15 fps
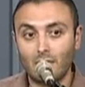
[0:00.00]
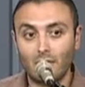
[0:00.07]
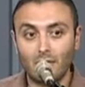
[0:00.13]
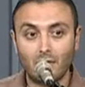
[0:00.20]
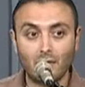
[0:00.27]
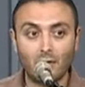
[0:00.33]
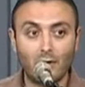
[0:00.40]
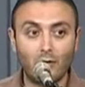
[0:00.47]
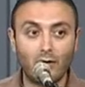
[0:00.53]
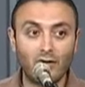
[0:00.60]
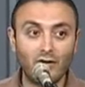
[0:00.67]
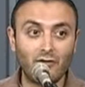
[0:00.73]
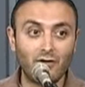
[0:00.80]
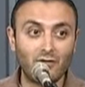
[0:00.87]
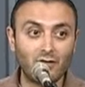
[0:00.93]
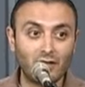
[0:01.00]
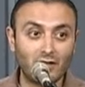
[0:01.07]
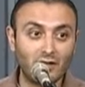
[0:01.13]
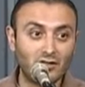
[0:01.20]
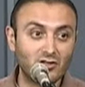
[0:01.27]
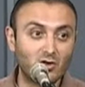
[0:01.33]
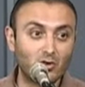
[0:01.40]
No, and even if it did,
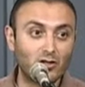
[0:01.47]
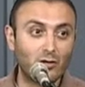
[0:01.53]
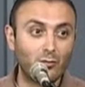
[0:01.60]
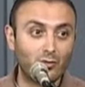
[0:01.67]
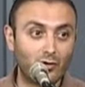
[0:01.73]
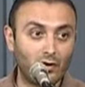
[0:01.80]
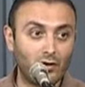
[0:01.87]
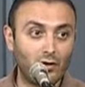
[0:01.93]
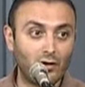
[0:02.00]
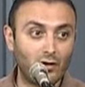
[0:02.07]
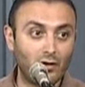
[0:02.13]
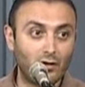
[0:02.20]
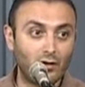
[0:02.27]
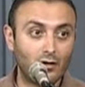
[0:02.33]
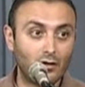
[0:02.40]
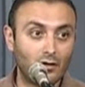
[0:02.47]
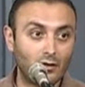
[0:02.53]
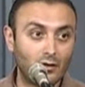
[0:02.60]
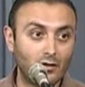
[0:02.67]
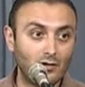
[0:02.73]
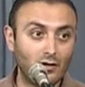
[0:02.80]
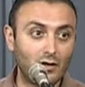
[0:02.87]
it's so temporary.
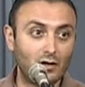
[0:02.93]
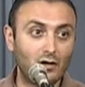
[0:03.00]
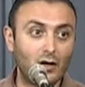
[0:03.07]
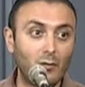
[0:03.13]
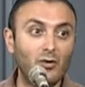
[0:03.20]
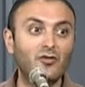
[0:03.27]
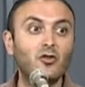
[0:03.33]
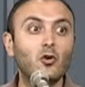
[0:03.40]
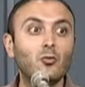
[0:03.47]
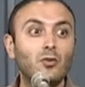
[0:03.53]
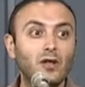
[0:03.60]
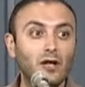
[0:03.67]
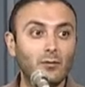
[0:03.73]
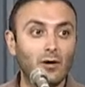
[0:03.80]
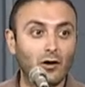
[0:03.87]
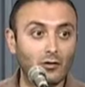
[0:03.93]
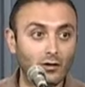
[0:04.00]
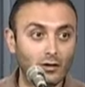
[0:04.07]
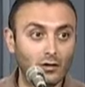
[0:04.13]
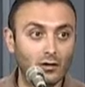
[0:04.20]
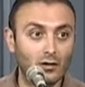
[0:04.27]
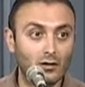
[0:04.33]
That's it. How about if you complain about it?
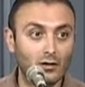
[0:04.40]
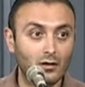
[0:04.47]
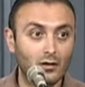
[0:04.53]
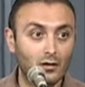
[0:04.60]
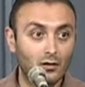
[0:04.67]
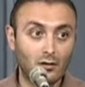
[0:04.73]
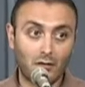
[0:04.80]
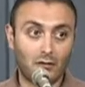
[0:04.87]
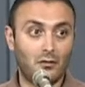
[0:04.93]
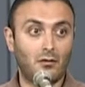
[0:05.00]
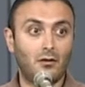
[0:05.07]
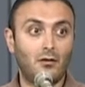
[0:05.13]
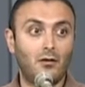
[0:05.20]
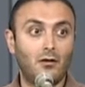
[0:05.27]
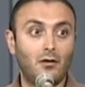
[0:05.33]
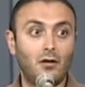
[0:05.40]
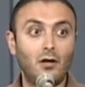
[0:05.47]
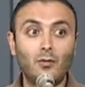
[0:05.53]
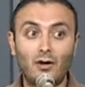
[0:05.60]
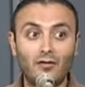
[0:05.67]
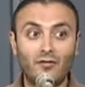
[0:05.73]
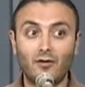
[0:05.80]
You
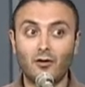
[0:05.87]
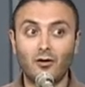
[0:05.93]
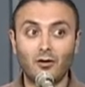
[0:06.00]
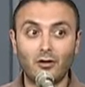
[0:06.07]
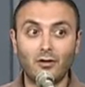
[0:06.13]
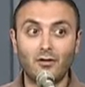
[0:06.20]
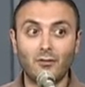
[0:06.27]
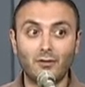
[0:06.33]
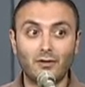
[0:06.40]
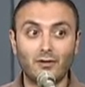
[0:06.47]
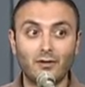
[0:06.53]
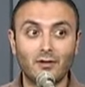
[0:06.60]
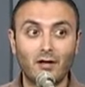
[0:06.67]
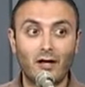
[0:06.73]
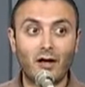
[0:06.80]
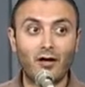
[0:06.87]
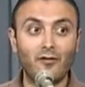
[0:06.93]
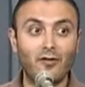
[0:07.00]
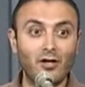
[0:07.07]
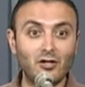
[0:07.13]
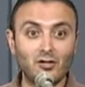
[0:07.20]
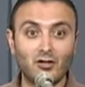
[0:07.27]
might feel good, but
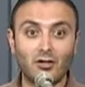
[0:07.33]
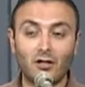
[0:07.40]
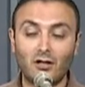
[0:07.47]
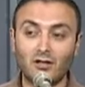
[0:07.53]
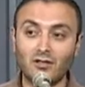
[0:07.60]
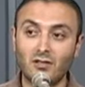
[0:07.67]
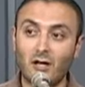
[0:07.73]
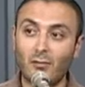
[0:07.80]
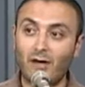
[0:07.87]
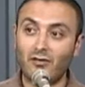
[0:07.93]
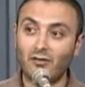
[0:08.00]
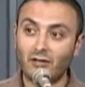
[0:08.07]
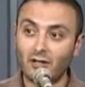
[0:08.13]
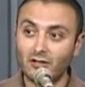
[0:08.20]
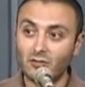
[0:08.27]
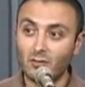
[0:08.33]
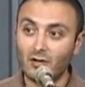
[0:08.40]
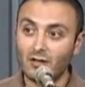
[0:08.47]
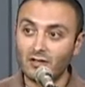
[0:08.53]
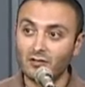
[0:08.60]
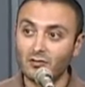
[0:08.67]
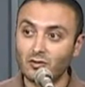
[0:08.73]
eventually you're going to stop having ears want to
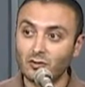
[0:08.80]
listen to your